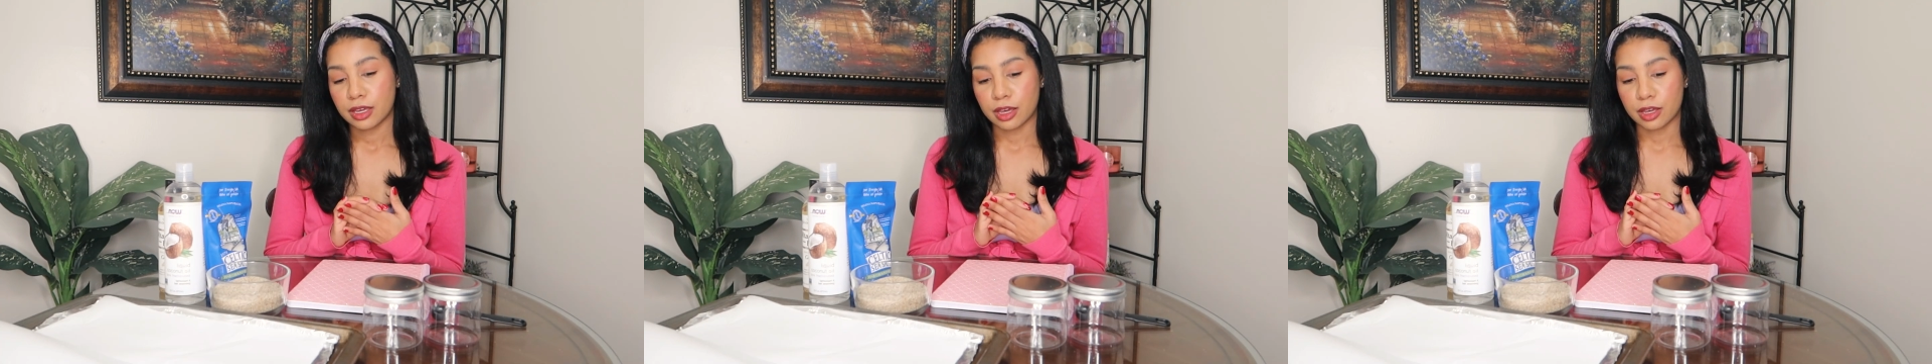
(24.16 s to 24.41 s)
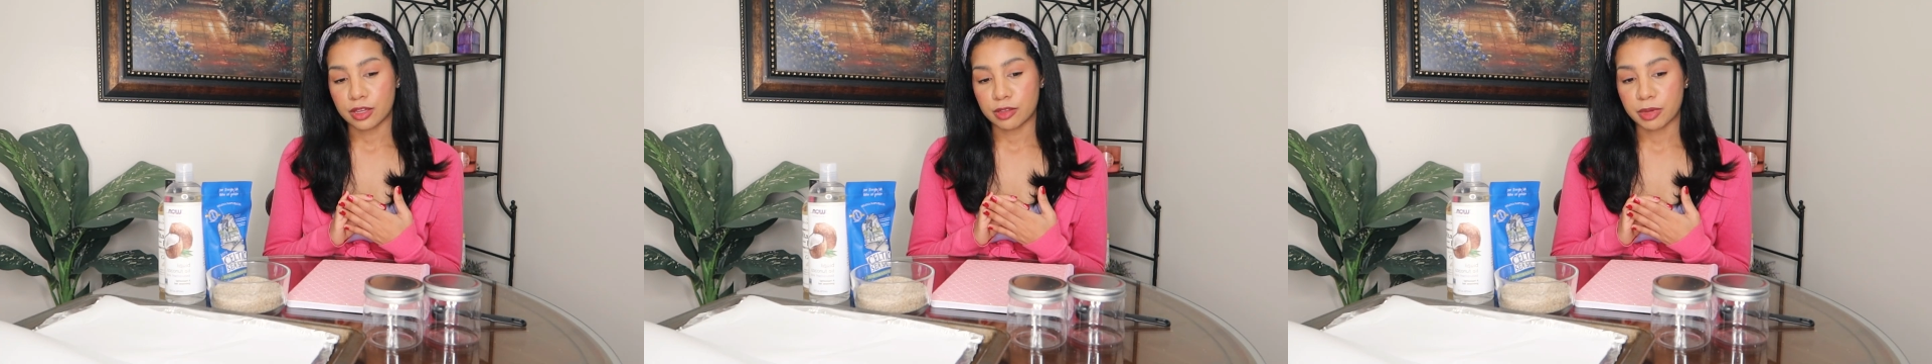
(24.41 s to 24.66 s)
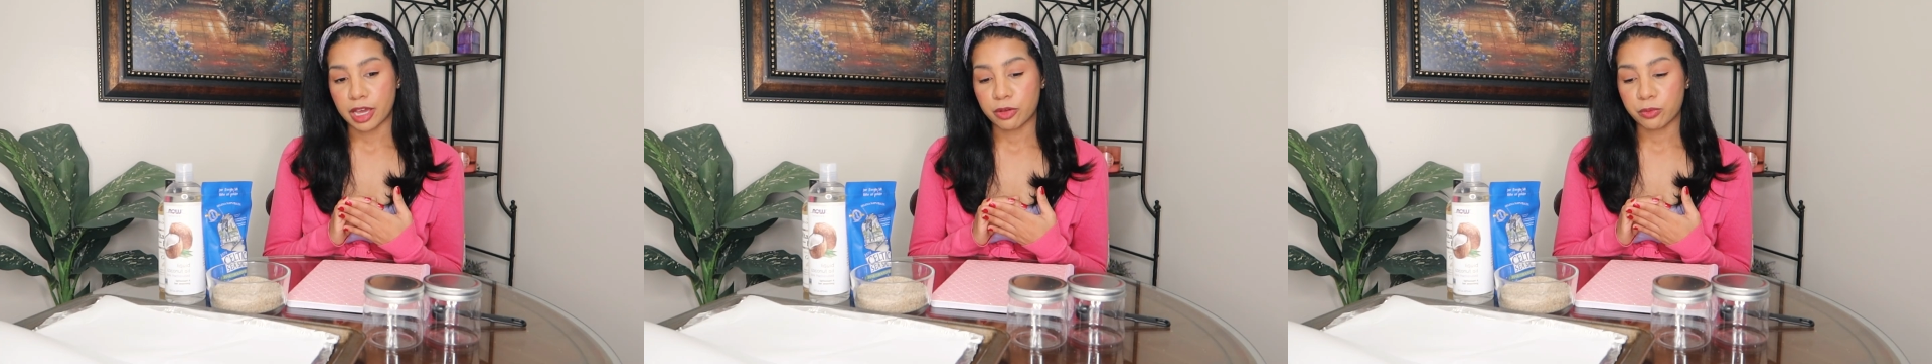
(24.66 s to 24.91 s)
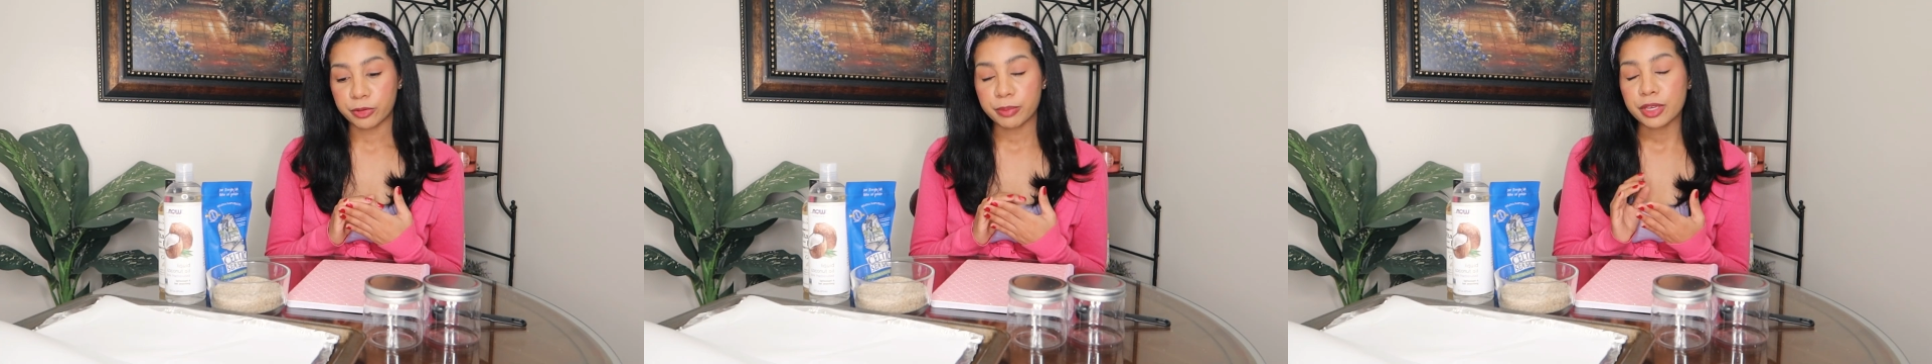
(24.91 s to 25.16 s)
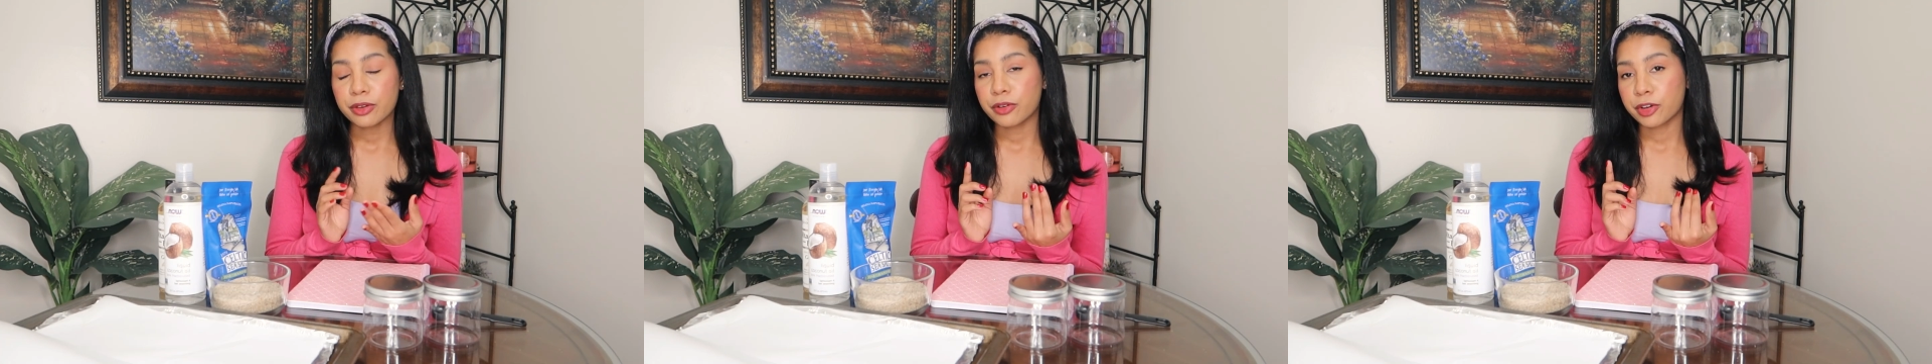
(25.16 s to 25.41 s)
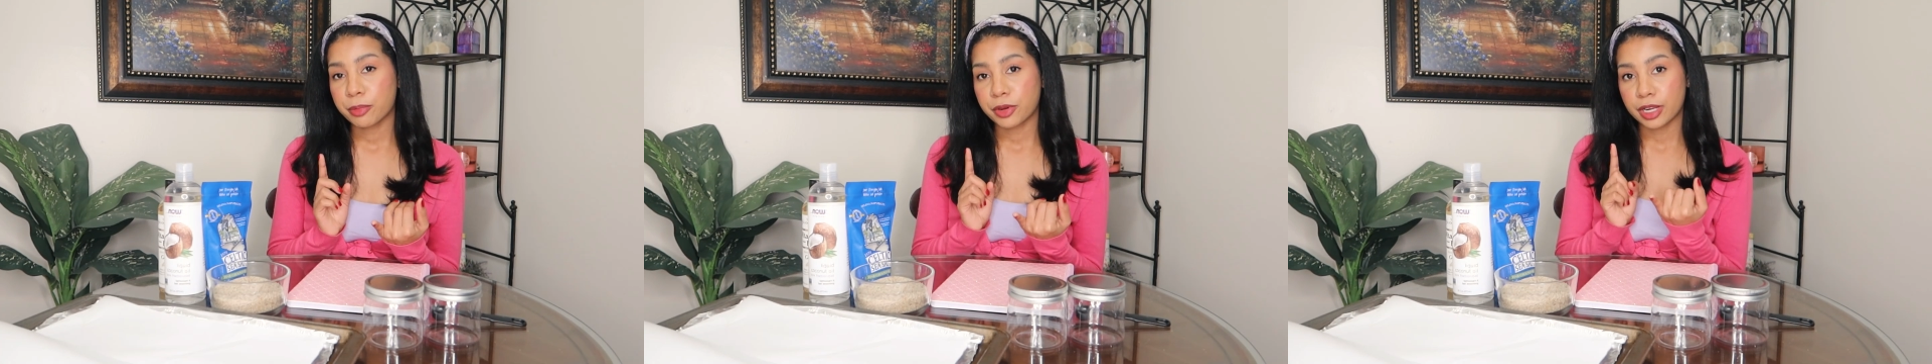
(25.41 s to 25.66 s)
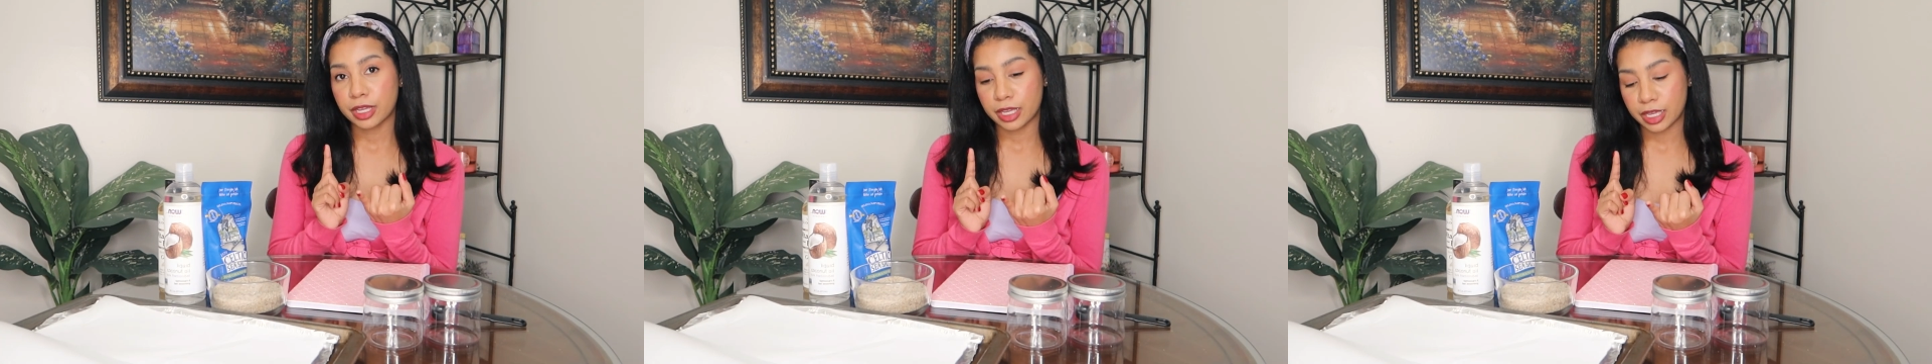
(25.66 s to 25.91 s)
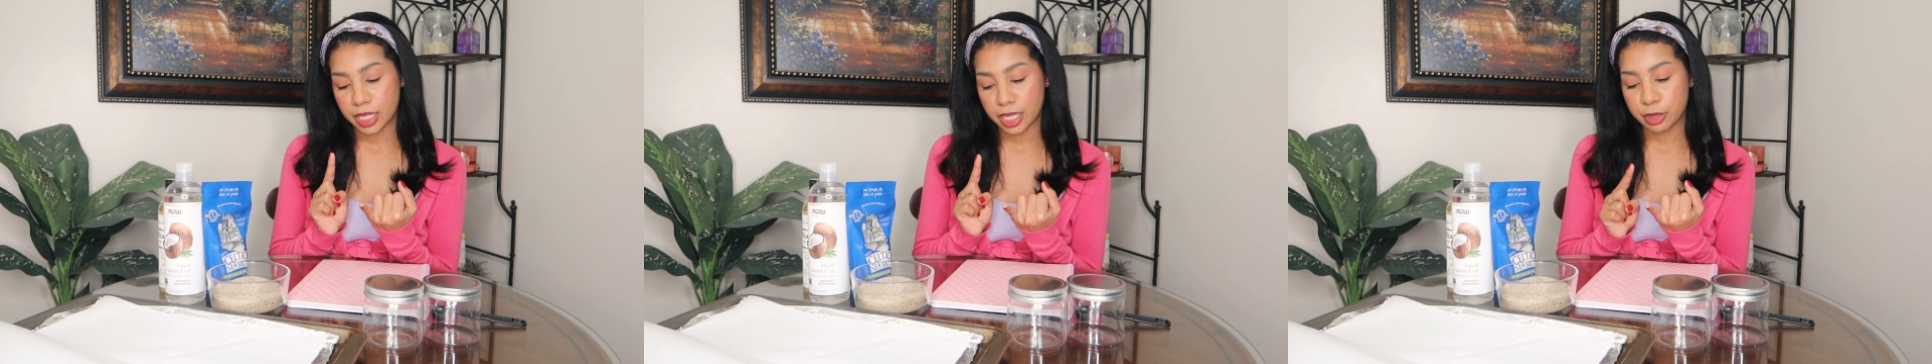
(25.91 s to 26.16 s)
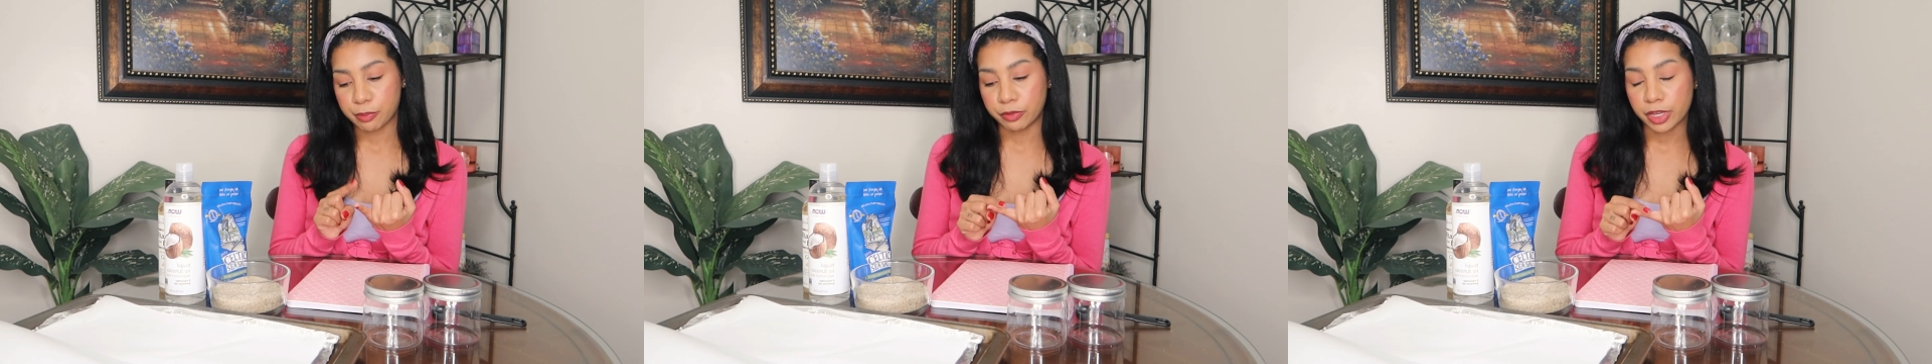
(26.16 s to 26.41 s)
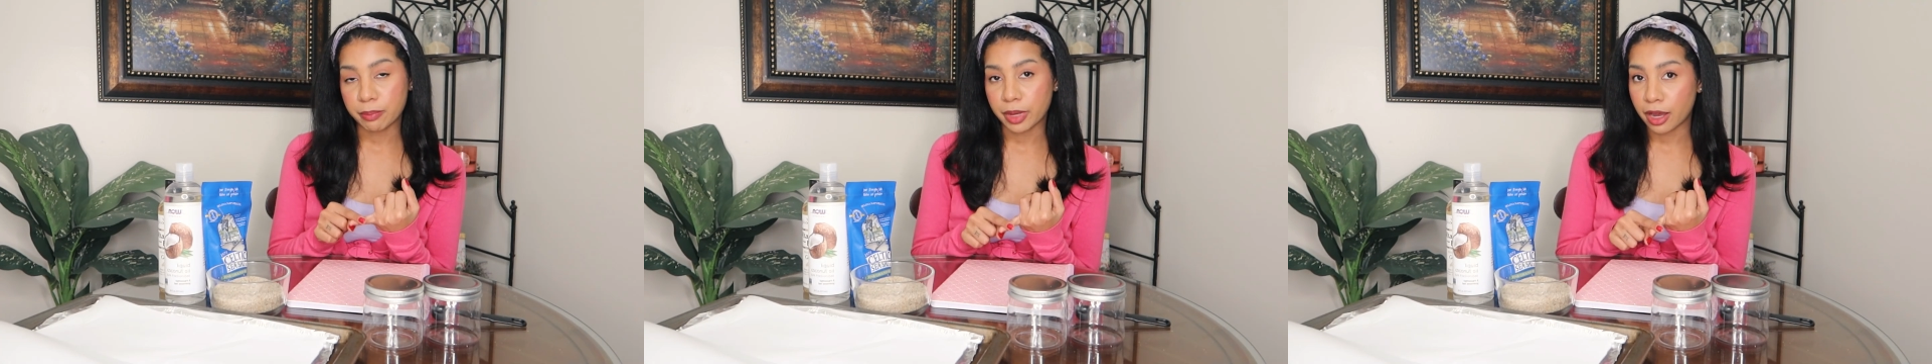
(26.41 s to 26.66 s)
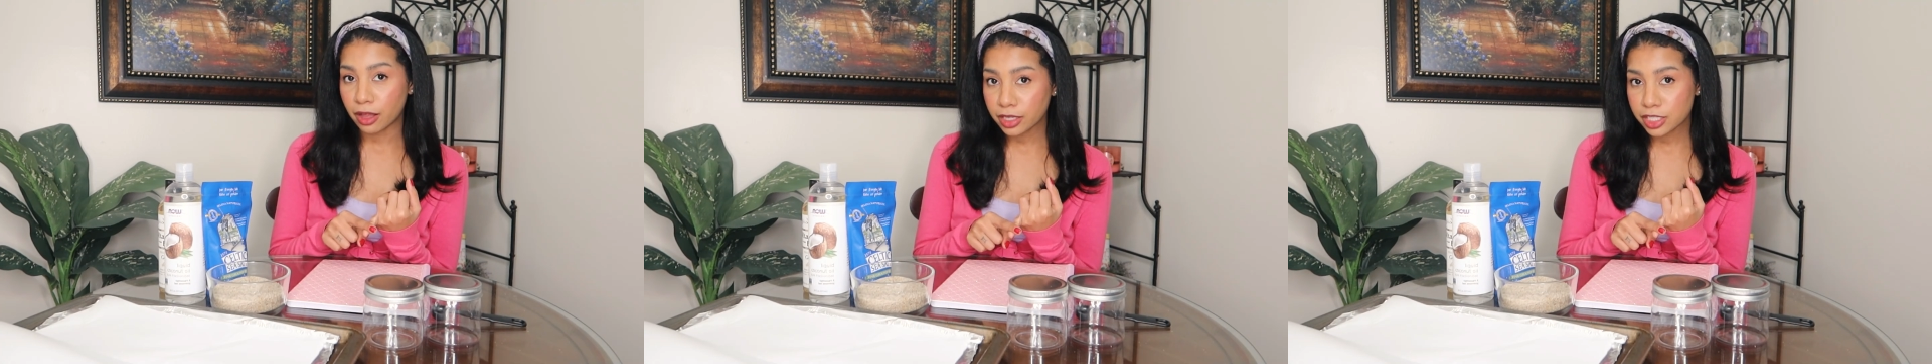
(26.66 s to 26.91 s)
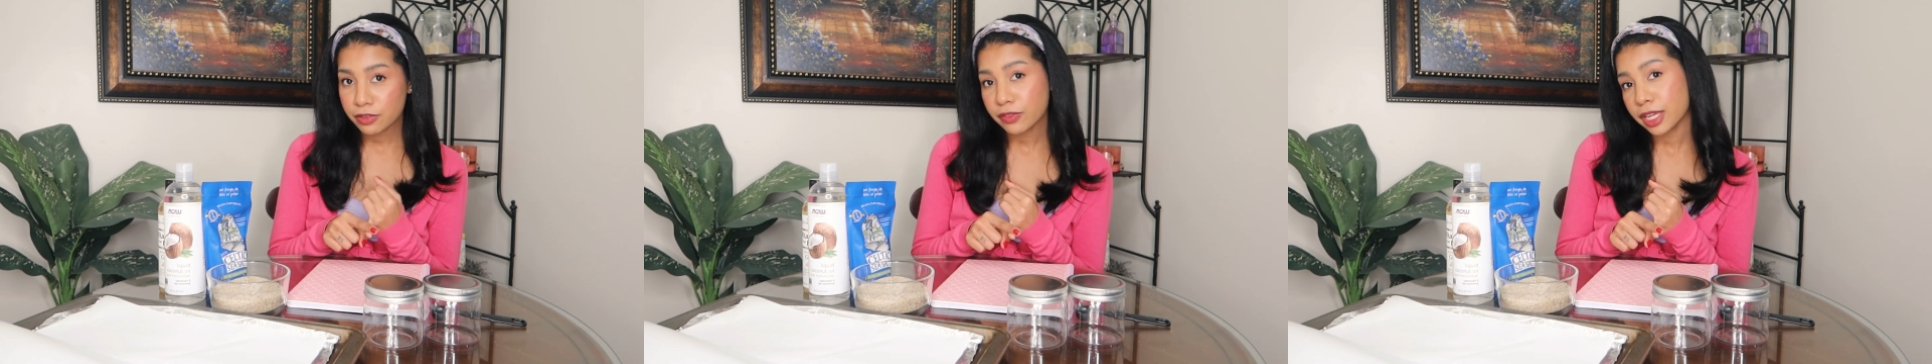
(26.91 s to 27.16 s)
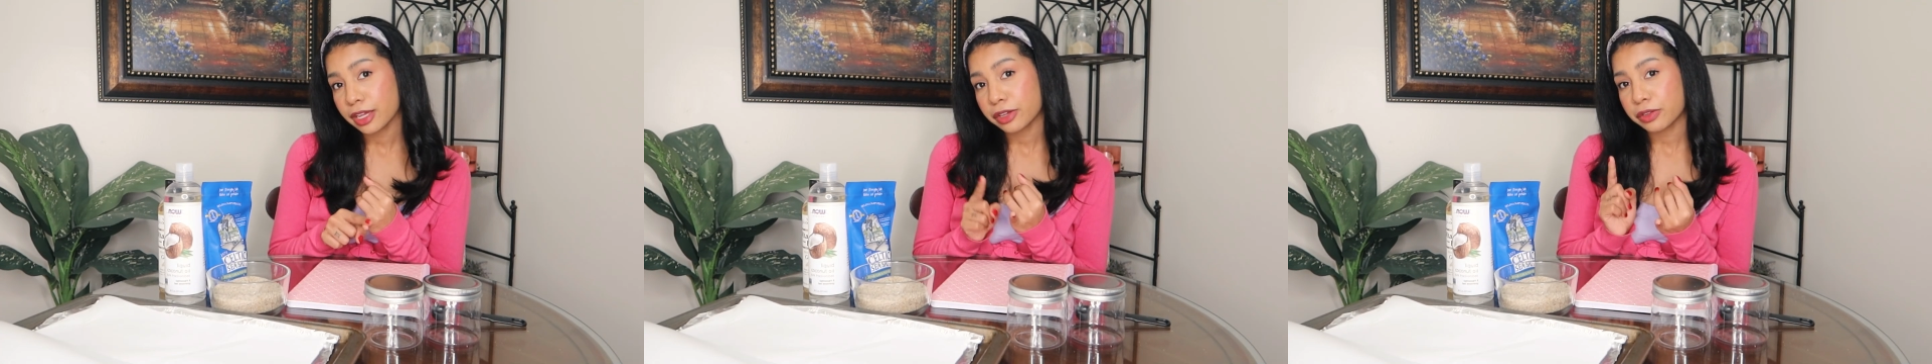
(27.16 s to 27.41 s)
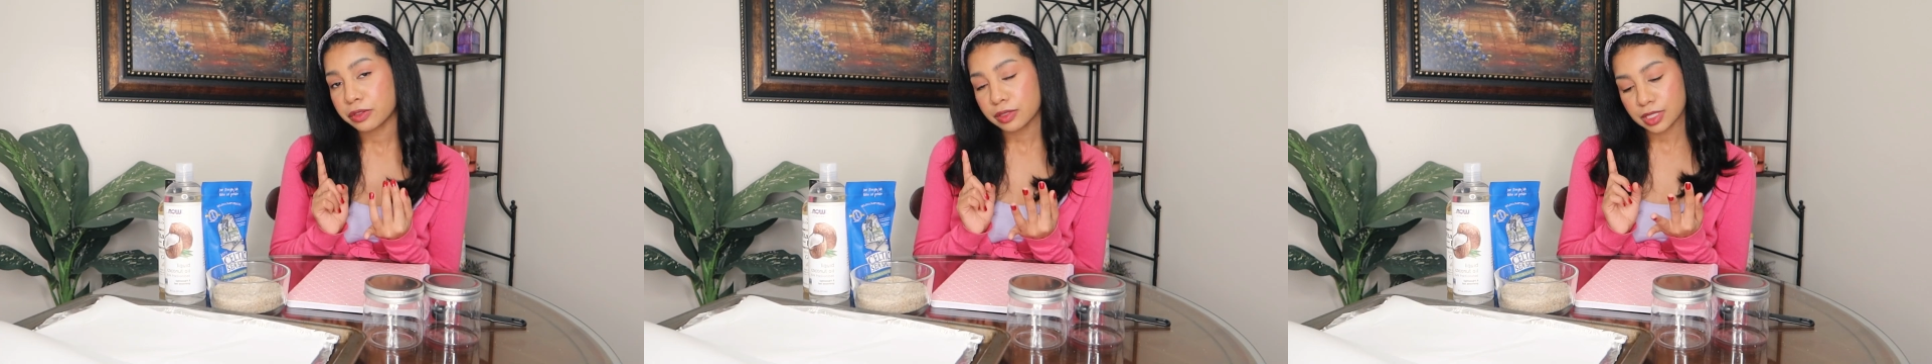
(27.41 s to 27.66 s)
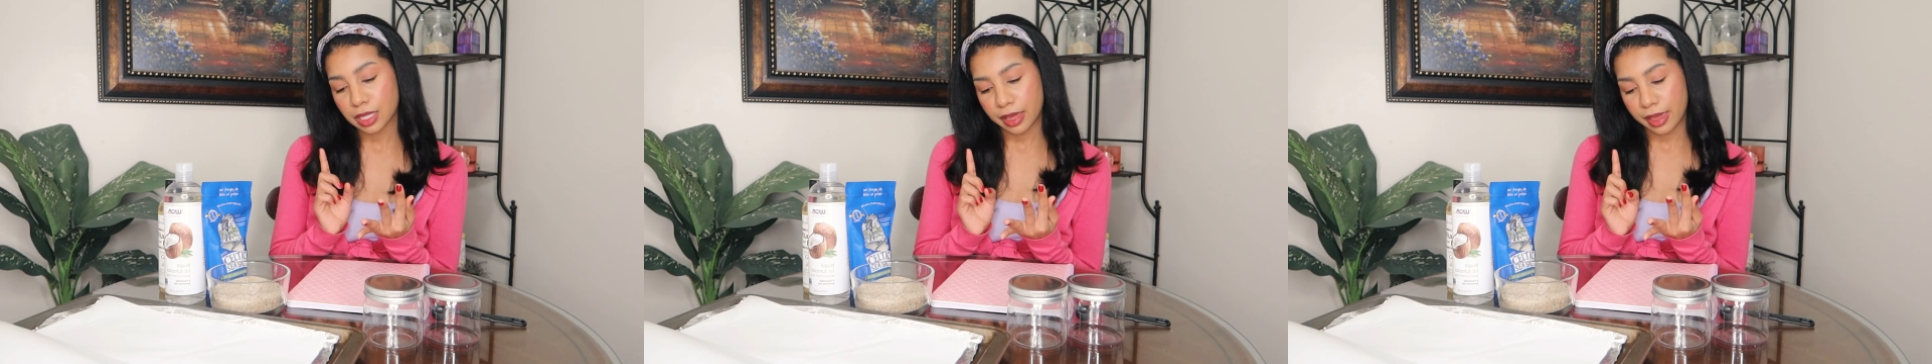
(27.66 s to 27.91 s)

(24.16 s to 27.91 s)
I will be incorporating marine biology videos